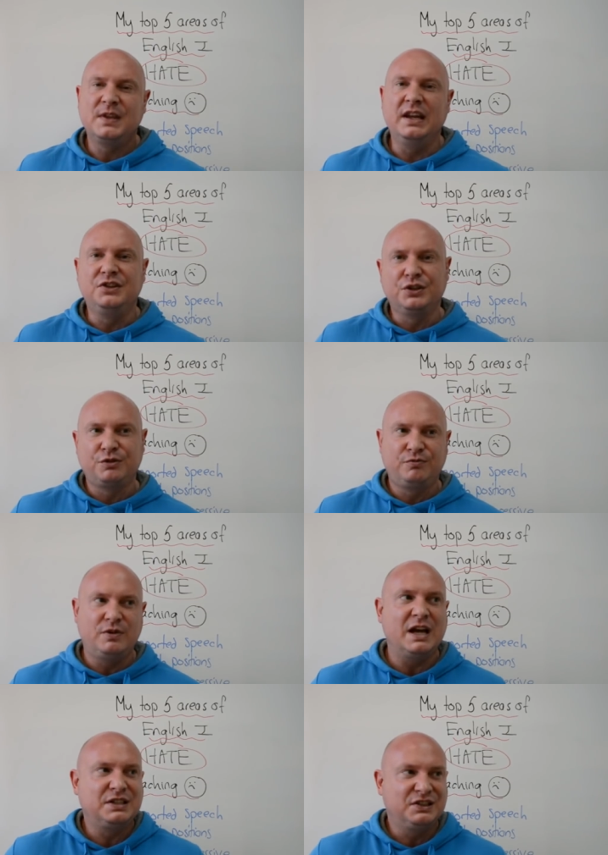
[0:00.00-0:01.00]
and it just,
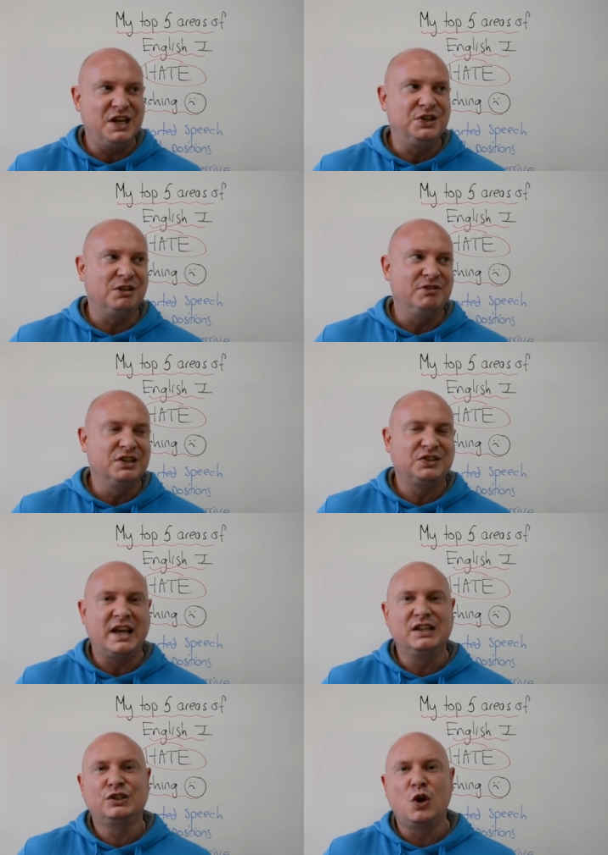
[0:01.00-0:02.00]
as a teacher, it just
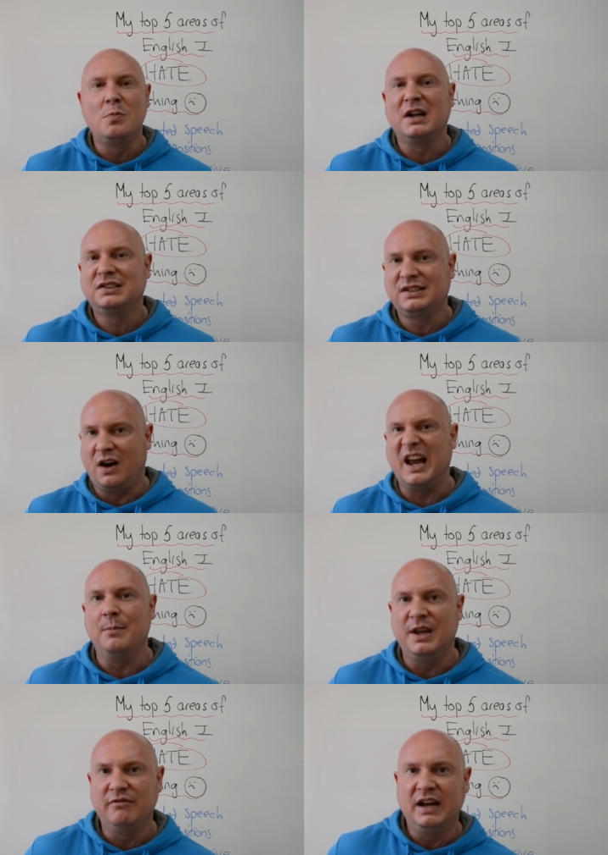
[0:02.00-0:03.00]
takes so much
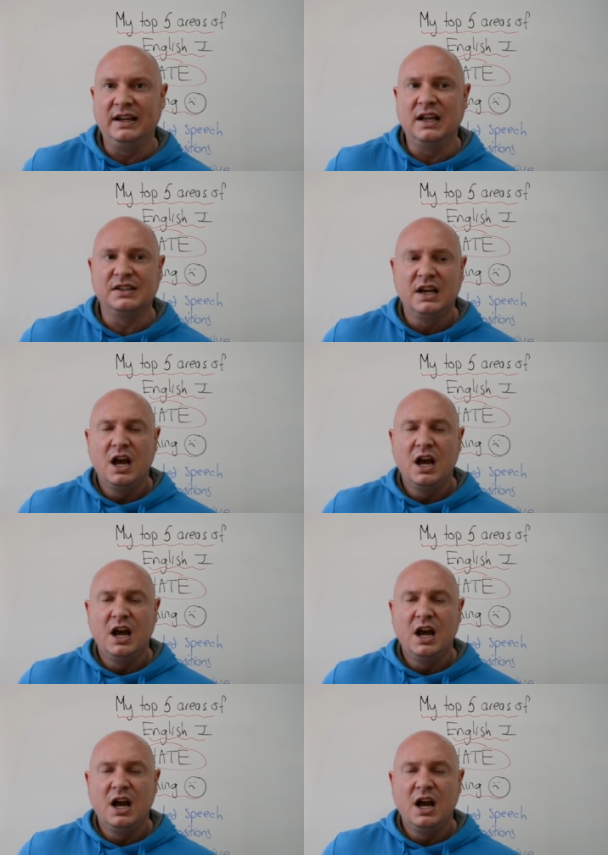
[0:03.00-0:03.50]
time, it really does.